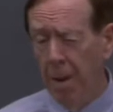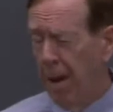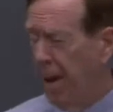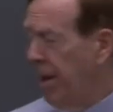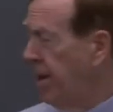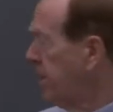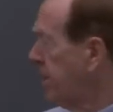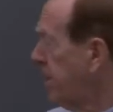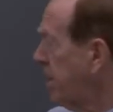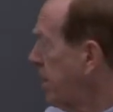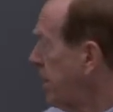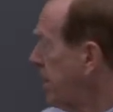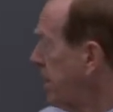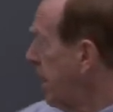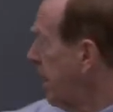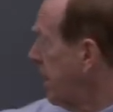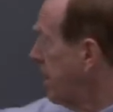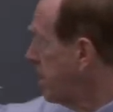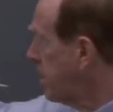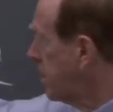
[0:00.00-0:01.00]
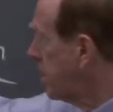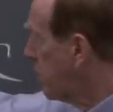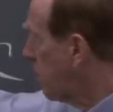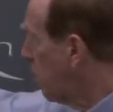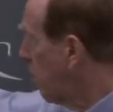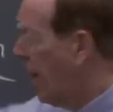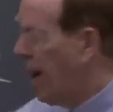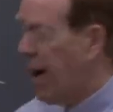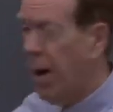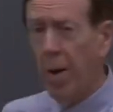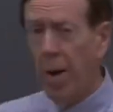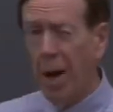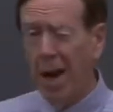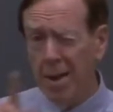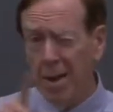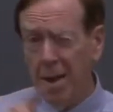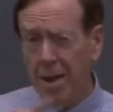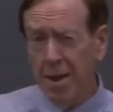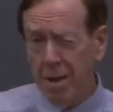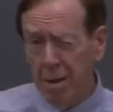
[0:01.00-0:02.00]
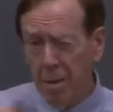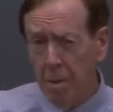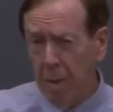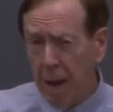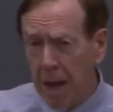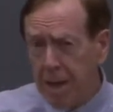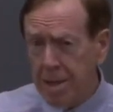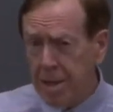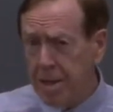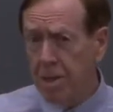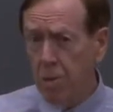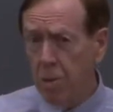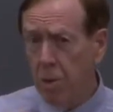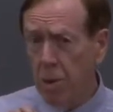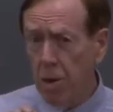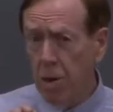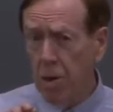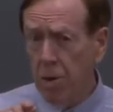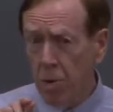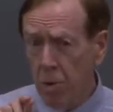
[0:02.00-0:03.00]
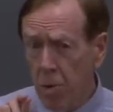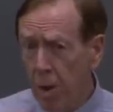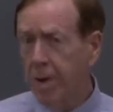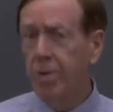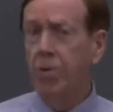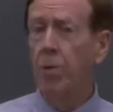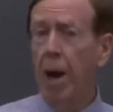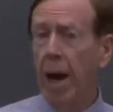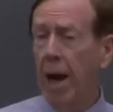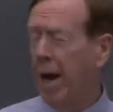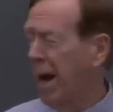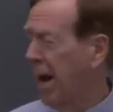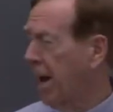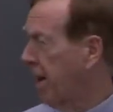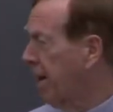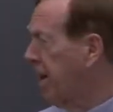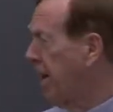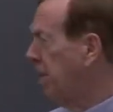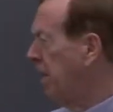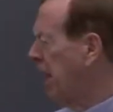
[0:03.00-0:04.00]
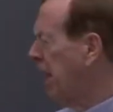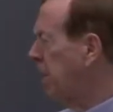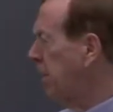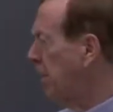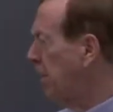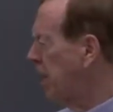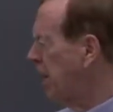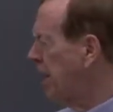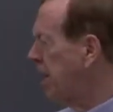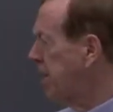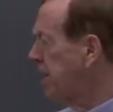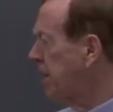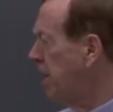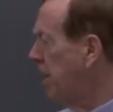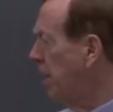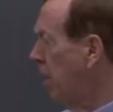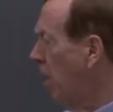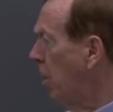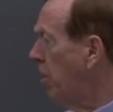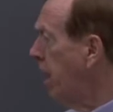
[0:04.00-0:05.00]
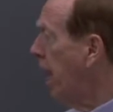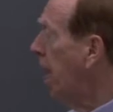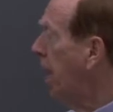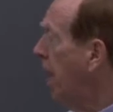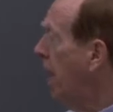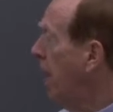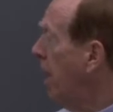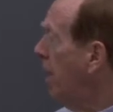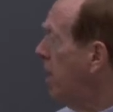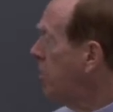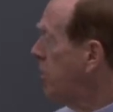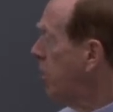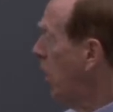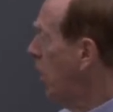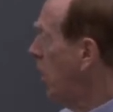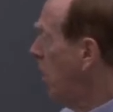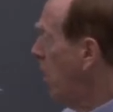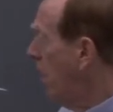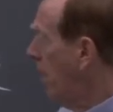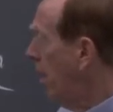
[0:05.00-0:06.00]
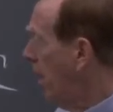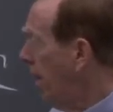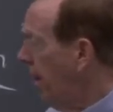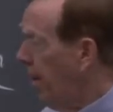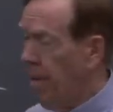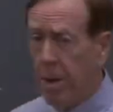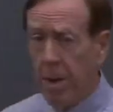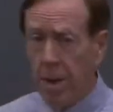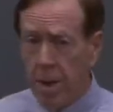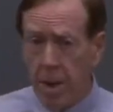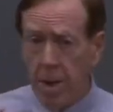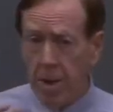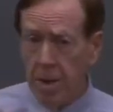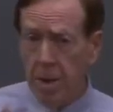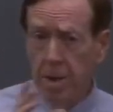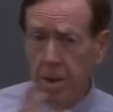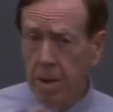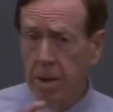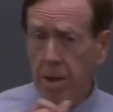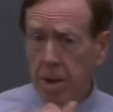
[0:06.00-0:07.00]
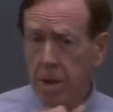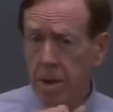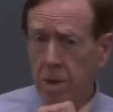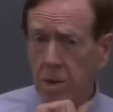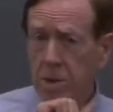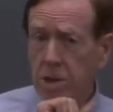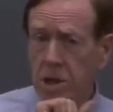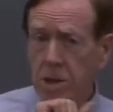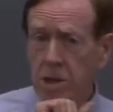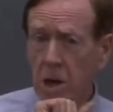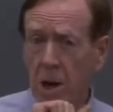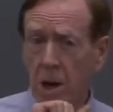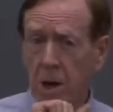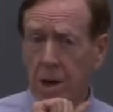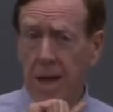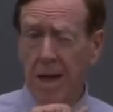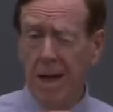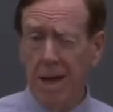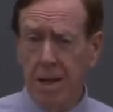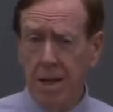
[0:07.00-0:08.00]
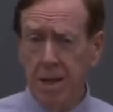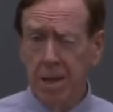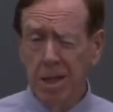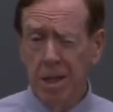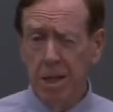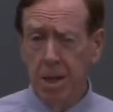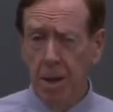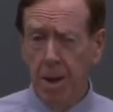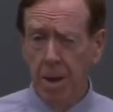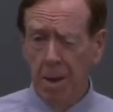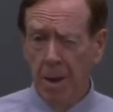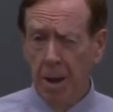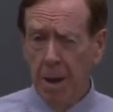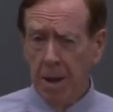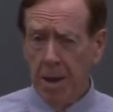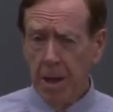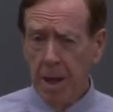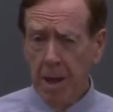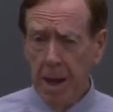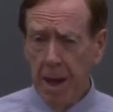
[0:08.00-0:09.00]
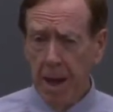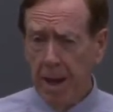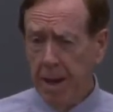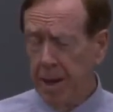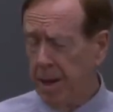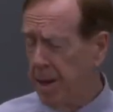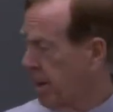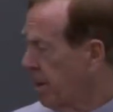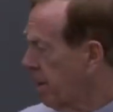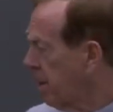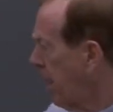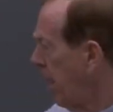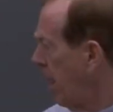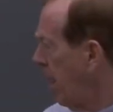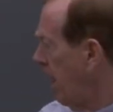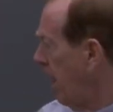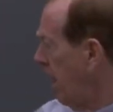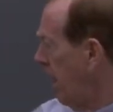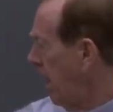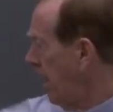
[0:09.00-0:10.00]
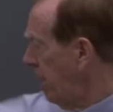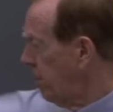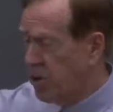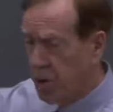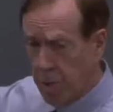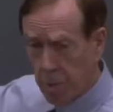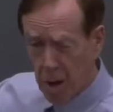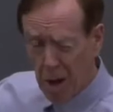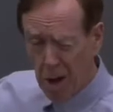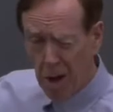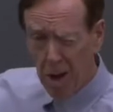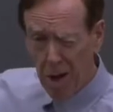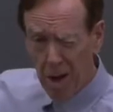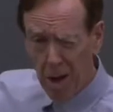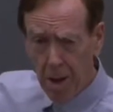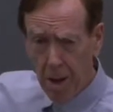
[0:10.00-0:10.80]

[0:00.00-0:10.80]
It's that squaring that makes the word quadratic come into this. Okay, so a good start is connect the algebra,